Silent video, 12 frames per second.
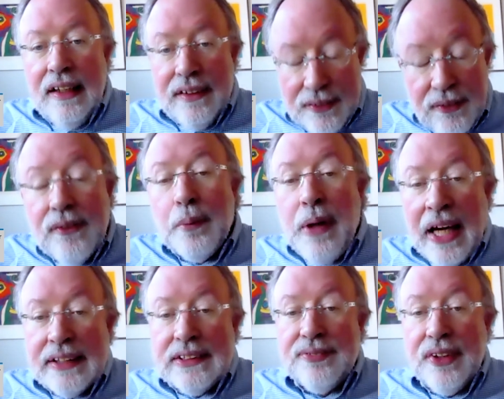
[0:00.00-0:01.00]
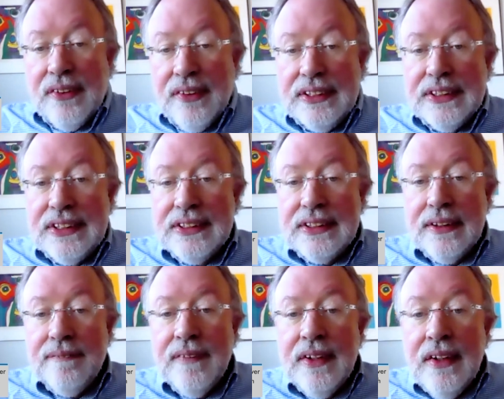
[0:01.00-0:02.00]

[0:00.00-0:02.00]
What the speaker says: through a batch farrowing system